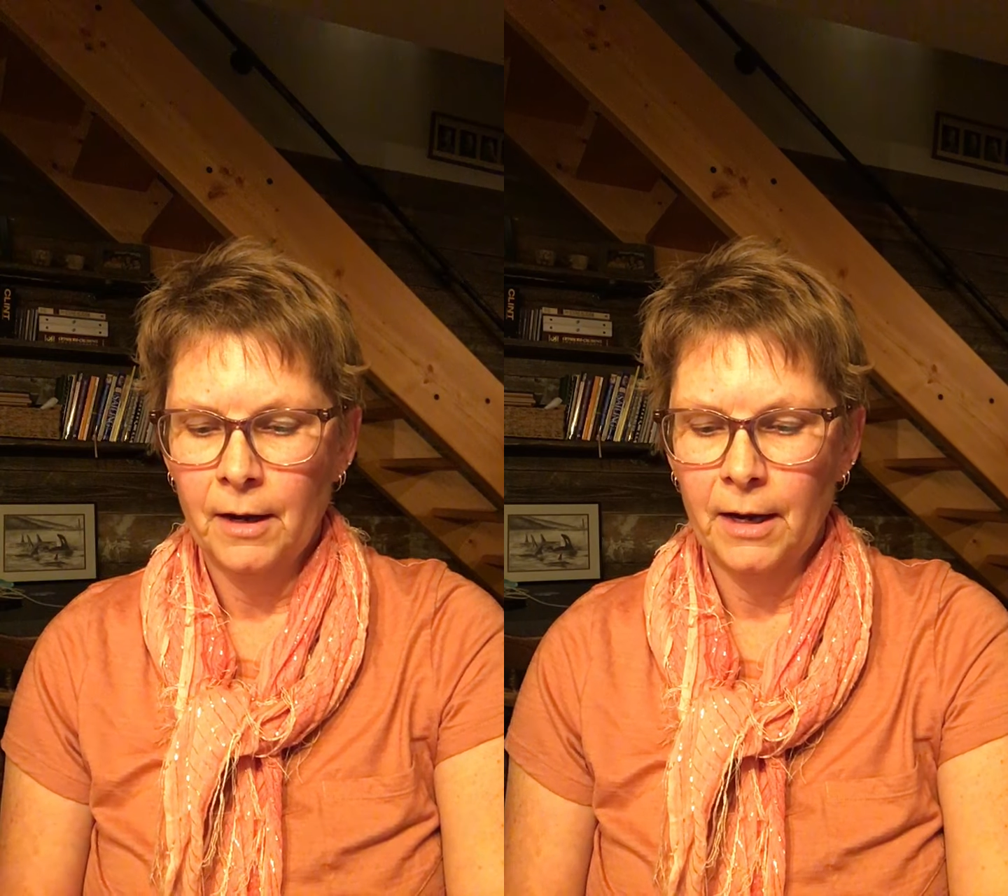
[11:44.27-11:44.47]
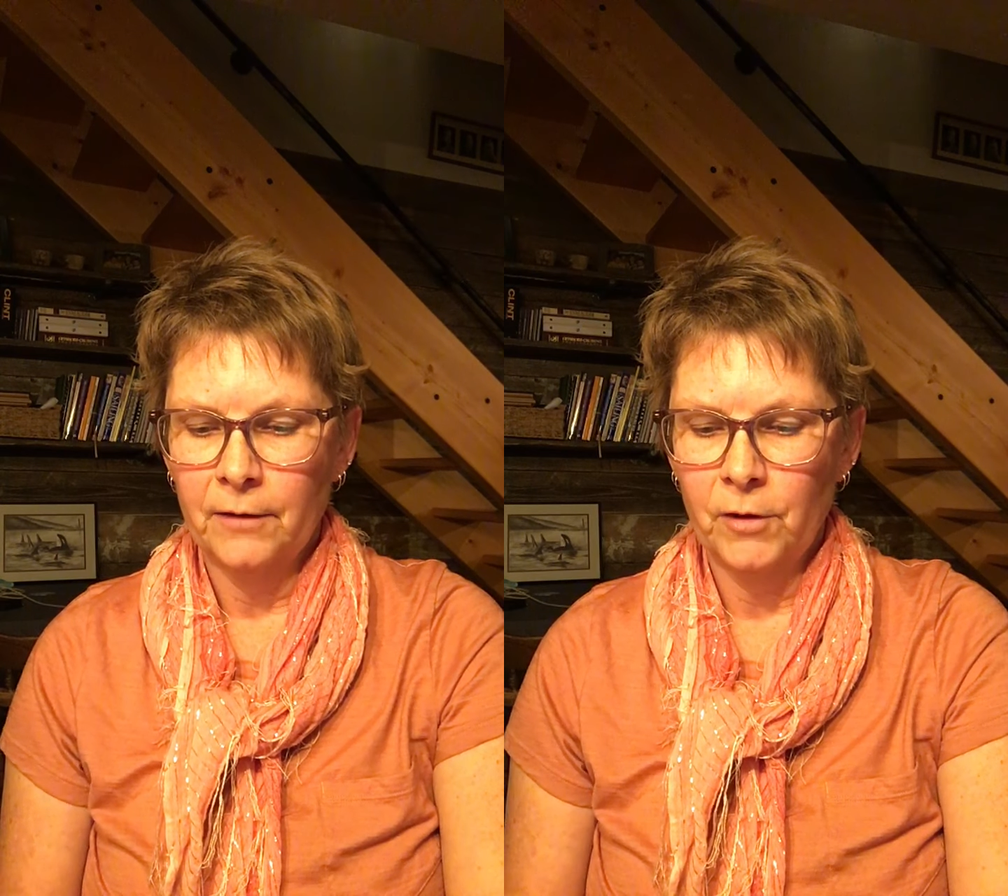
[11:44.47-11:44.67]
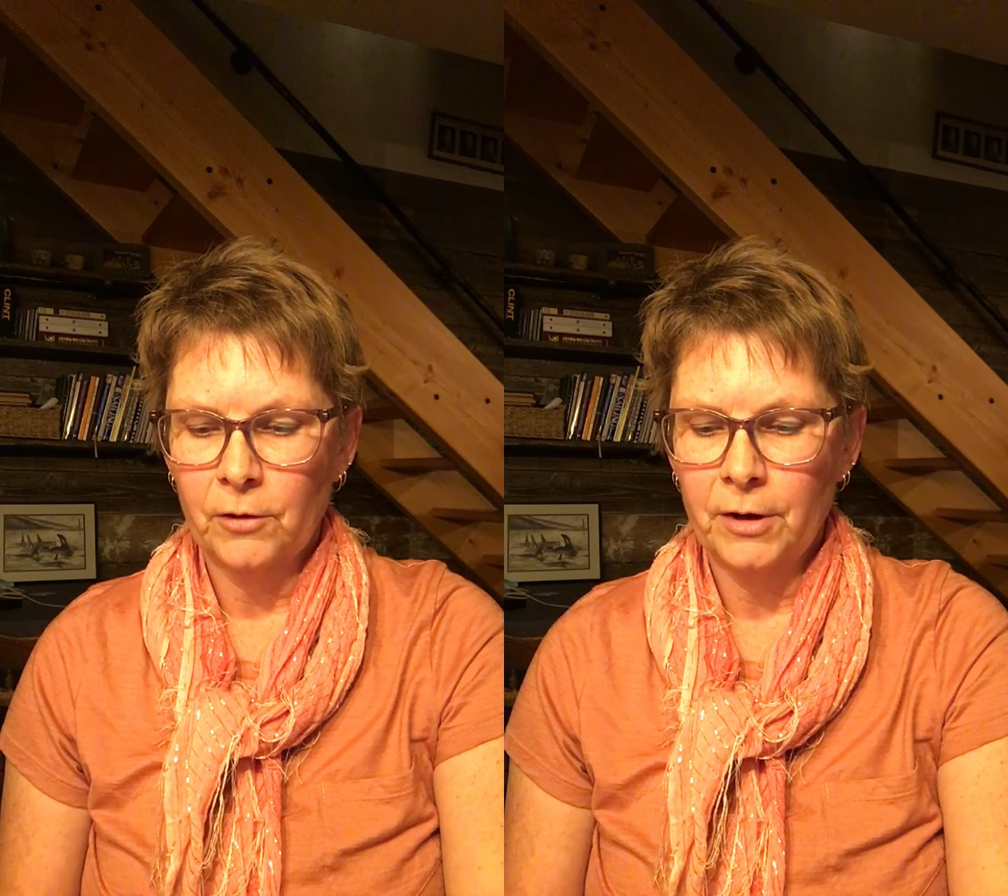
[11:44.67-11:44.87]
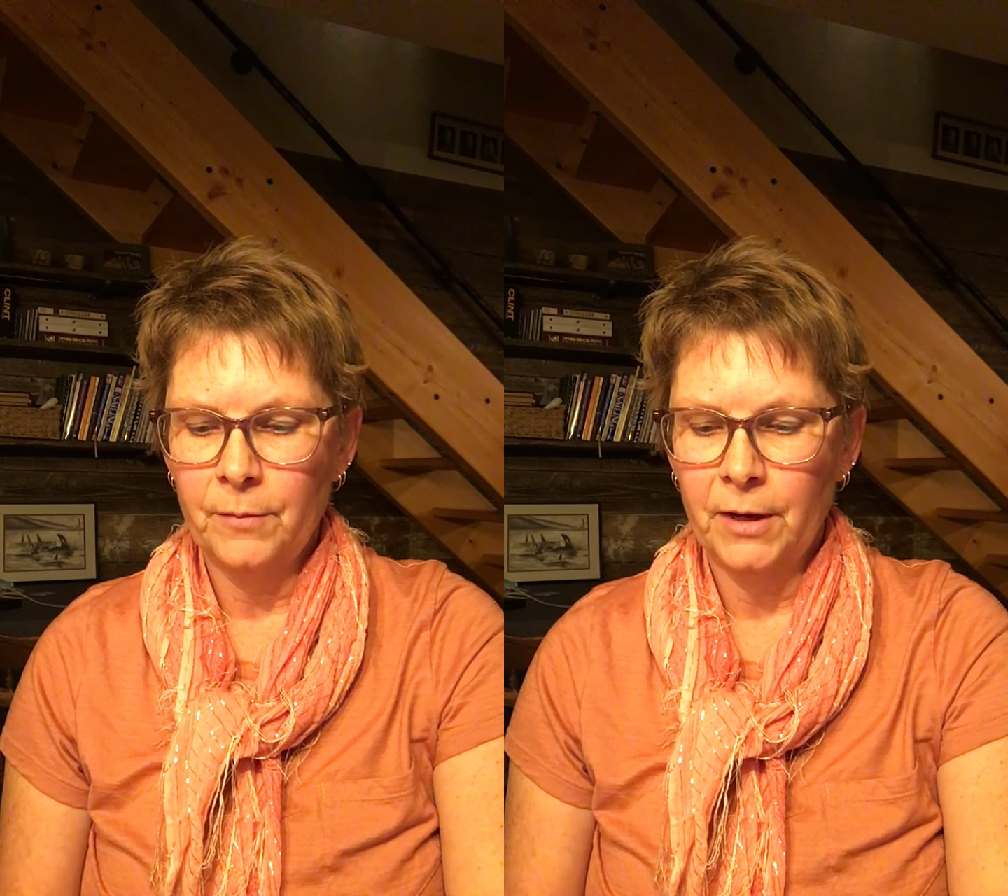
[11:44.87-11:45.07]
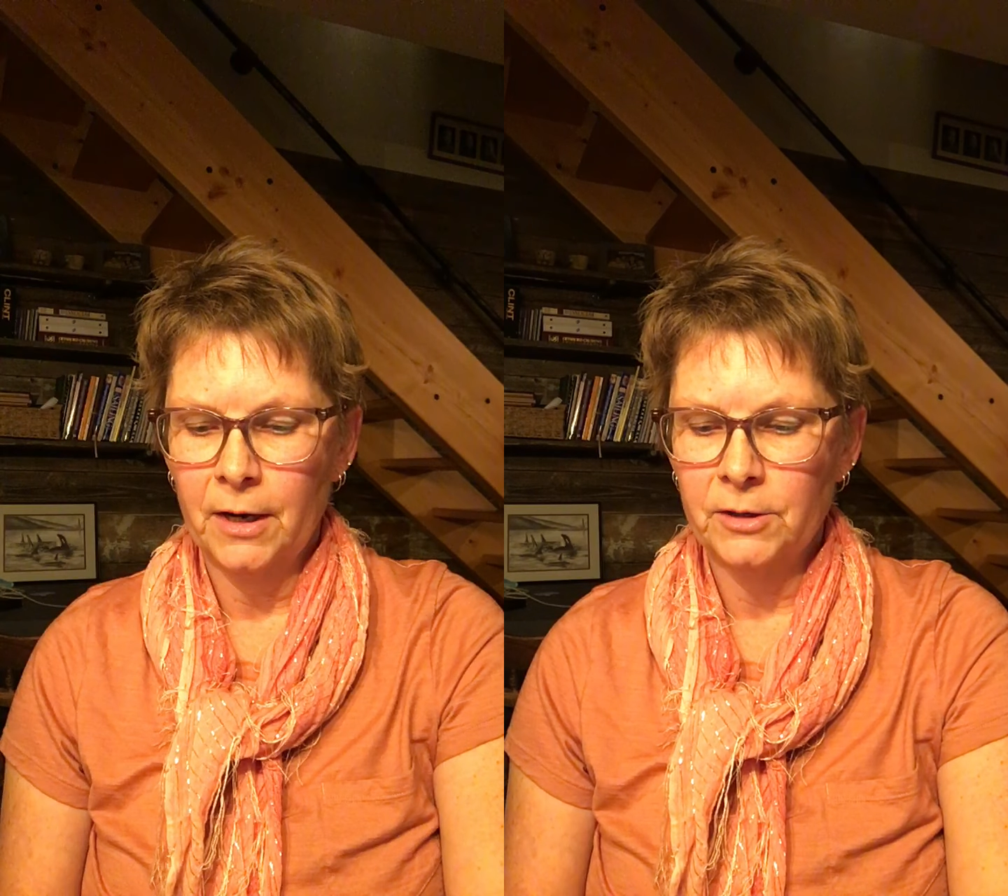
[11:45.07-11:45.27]
and have already
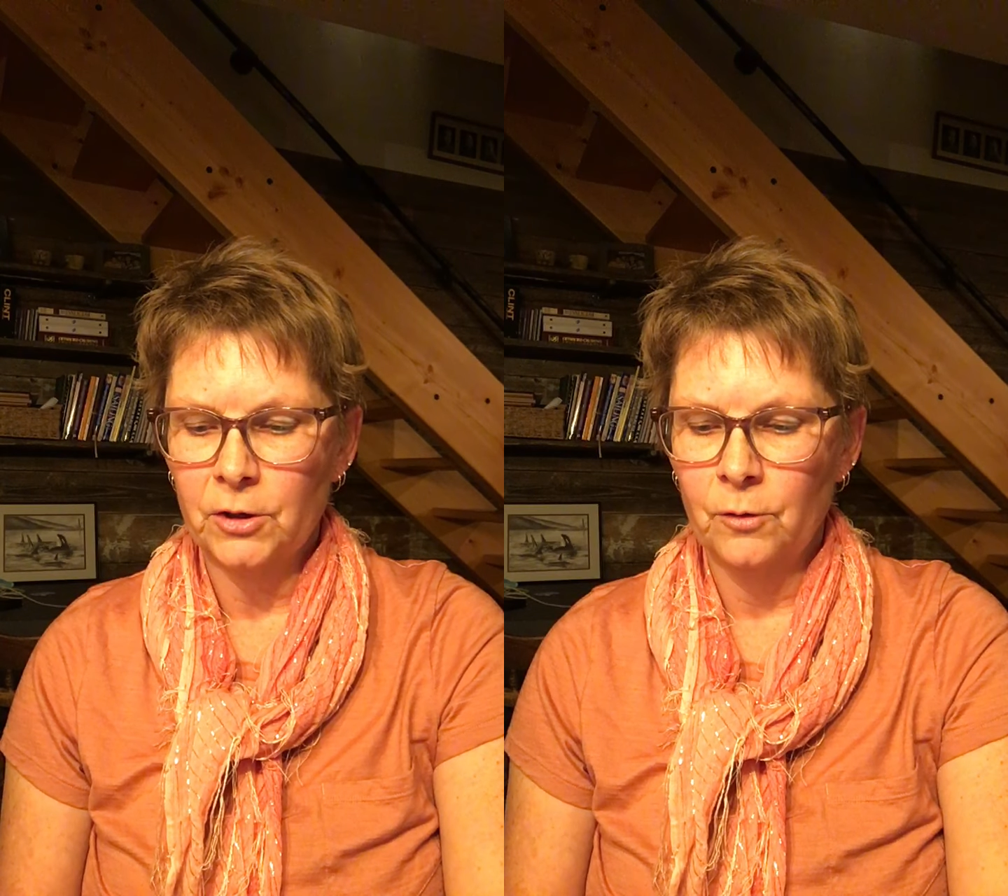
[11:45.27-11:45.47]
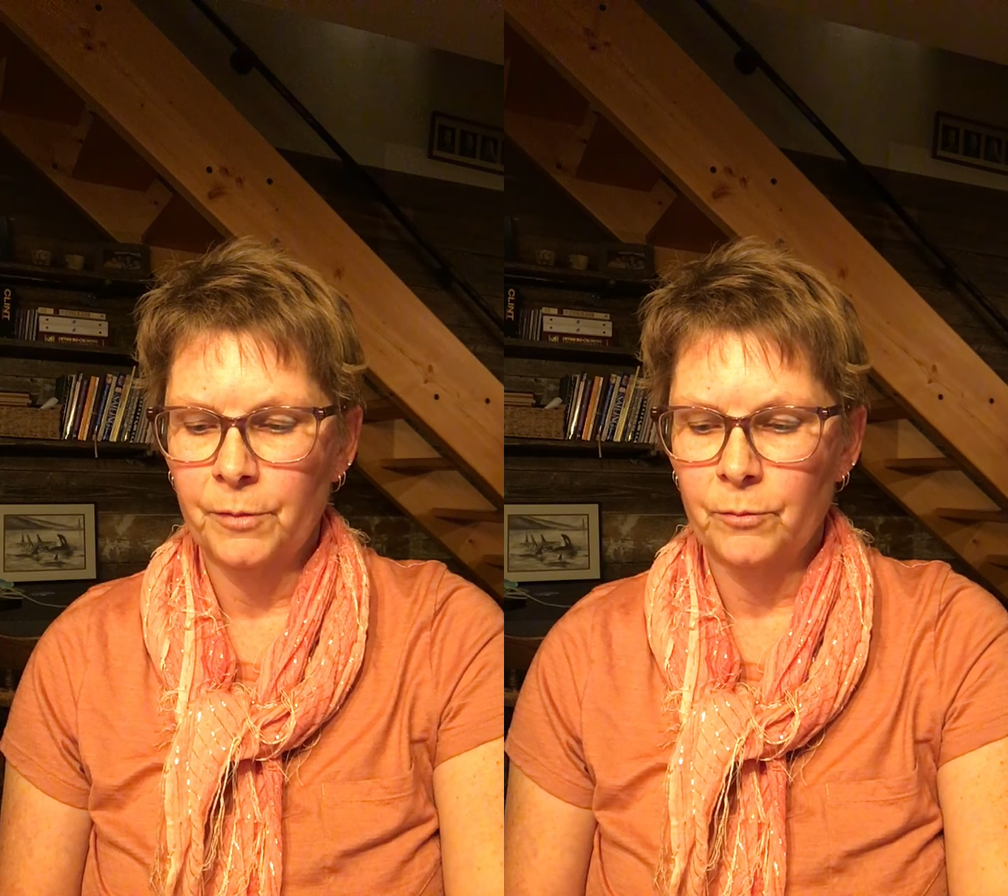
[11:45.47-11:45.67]
begun to open